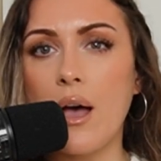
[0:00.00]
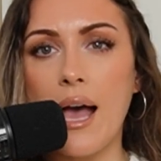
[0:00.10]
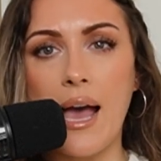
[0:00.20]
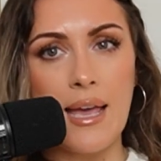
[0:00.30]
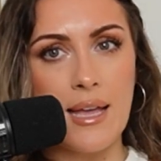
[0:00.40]

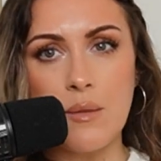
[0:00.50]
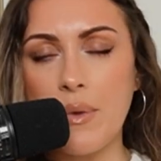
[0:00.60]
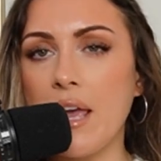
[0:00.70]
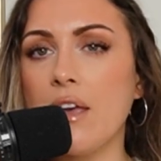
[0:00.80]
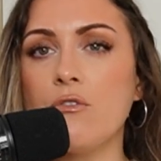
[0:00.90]
I had the
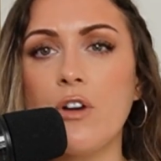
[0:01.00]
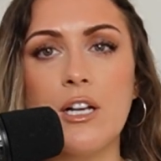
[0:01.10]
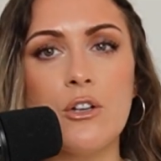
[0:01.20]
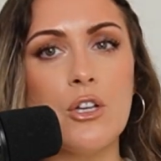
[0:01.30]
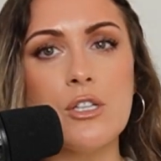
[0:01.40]

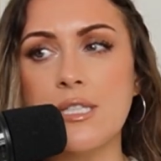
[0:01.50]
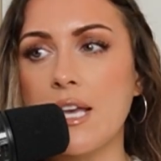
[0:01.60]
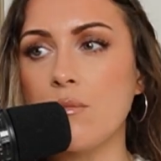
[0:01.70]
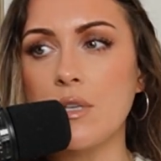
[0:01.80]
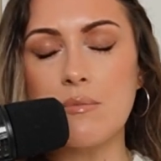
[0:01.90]
behavioural
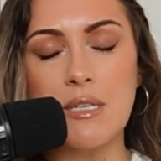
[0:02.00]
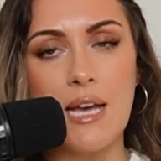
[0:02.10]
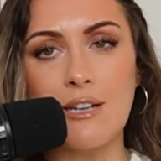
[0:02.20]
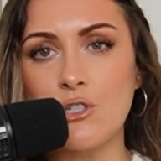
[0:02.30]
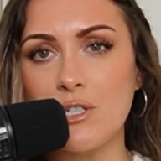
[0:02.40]
nursing because my
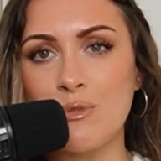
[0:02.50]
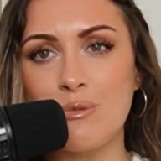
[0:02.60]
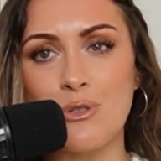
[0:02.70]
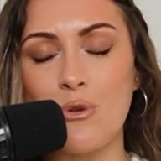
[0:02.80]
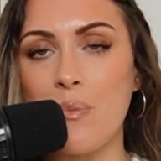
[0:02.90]
tantrums were
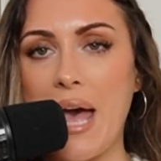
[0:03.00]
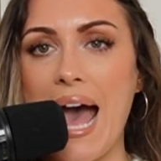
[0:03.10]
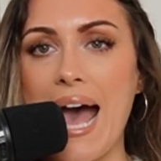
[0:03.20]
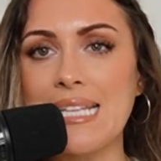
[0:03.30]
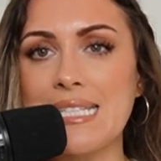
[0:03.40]
so
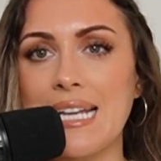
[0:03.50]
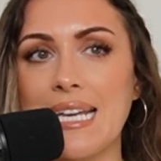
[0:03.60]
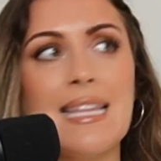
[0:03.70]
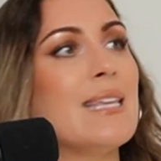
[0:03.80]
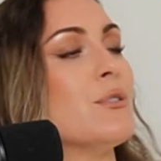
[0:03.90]
bad.
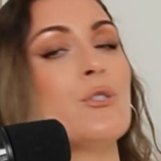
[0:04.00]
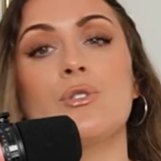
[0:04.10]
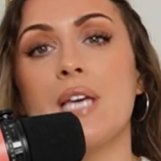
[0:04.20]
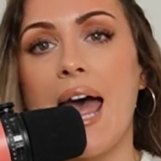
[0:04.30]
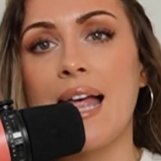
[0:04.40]
Like, there was no
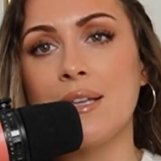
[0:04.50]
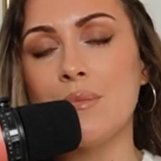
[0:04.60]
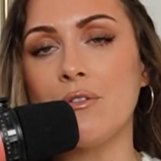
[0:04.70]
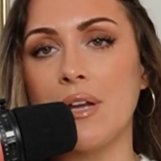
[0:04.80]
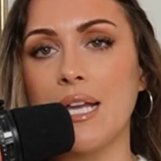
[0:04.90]
telling
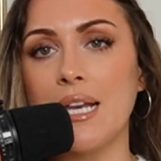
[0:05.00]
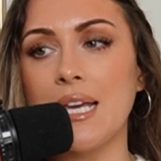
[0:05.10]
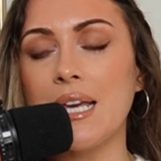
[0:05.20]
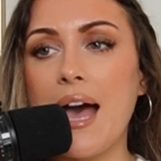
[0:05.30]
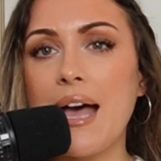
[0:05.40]
me,
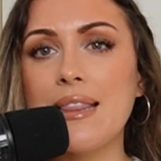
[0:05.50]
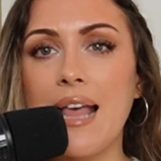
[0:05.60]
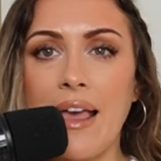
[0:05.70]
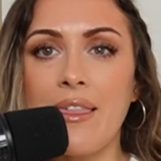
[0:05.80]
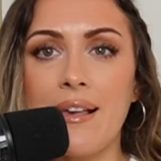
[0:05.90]
really. And
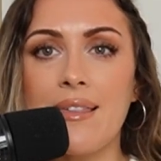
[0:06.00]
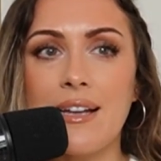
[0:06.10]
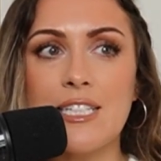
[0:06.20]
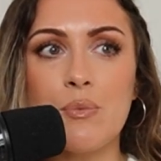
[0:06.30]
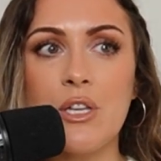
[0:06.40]
I think
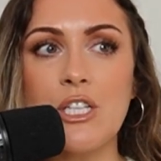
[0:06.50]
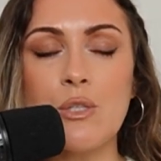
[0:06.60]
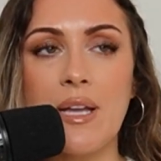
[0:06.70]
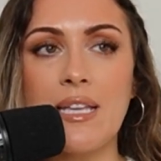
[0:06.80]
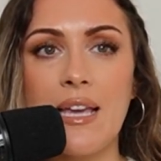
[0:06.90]
that is because
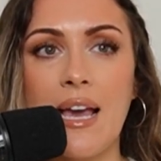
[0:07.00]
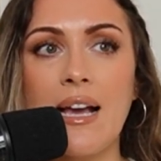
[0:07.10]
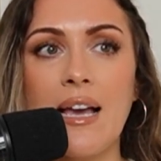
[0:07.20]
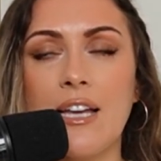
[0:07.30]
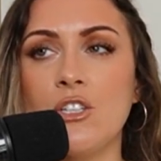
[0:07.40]
when you're
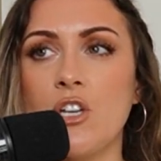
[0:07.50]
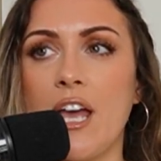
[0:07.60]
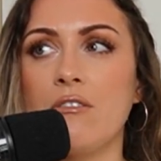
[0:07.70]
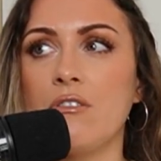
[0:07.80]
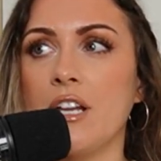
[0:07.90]
younger,
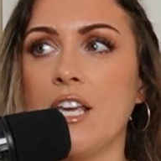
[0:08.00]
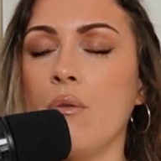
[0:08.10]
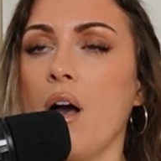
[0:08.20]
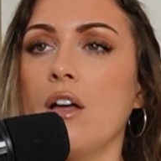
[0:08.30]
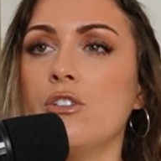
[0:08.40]
generally, you
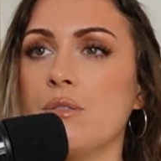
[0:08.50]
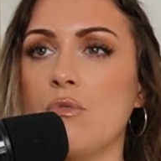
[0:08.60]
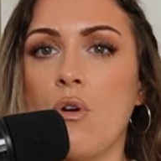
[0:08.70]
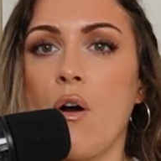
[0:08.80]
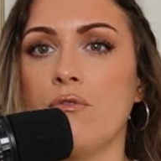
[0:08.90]
are just
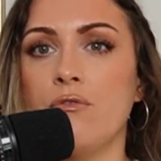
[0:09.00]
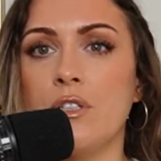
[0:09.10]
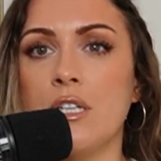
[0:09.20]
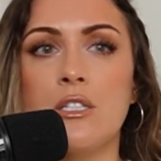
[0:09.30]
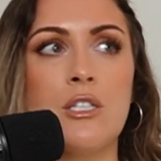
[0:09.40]
more
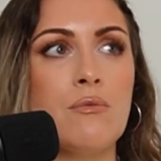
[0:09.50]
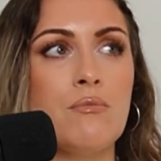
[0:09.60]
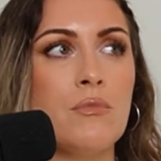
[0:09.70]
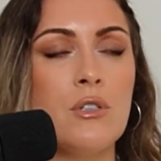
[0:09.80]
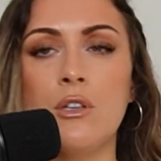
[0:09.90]
confident.
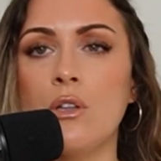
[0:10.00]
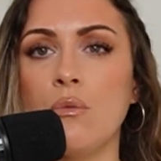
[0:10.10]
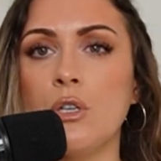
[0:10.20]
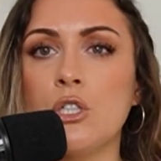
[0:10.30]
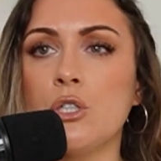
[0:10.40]

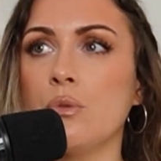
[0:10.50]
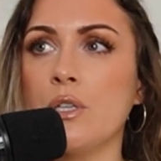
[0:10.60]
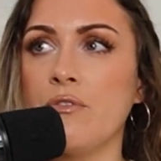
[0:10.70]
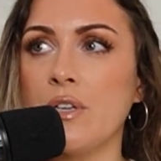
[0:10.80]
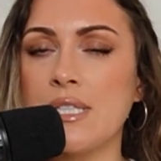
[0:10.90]
You're sure
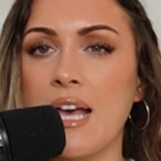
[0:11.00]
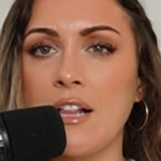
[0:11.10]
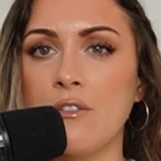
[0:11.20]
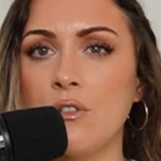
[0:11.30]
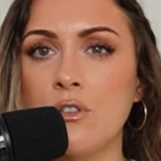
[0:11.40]
of
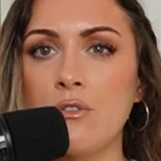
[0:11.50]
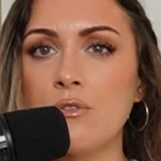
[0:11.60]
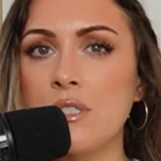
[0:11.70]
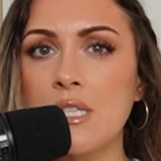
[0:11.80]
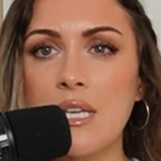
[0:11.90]
yourself. You
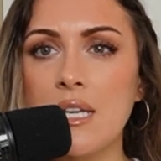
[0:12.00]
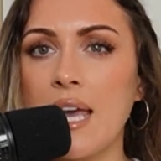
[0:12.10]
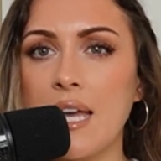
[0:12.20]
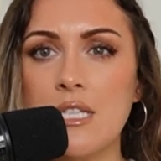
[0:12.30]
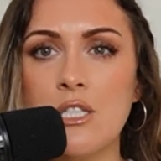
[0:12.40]
don't see
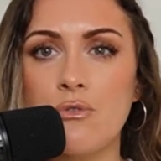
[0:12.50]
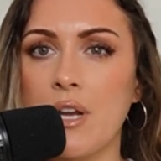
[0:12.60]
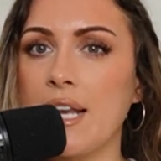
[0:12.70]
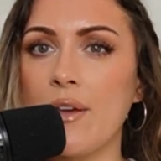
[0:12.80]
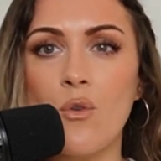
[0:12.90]
kids
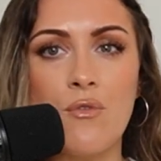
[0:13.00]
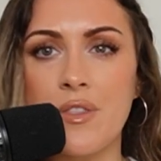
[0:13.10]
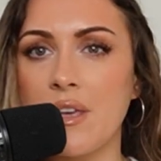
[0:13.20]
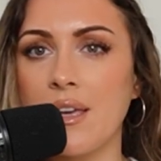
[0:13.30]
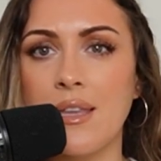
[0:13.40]
really
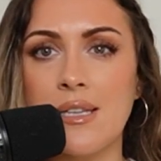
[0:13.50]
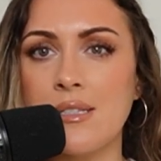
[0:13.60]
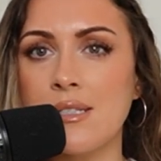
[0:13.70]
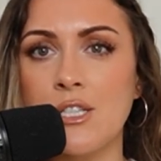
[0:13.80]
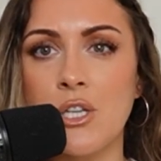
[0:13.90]
overthinking their
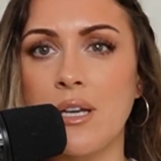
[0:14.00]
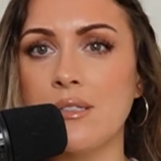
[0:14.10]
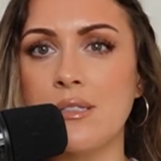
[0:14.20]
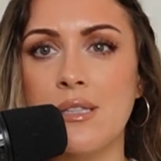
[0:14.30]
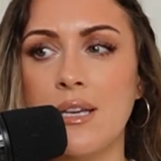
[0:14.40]
decisions.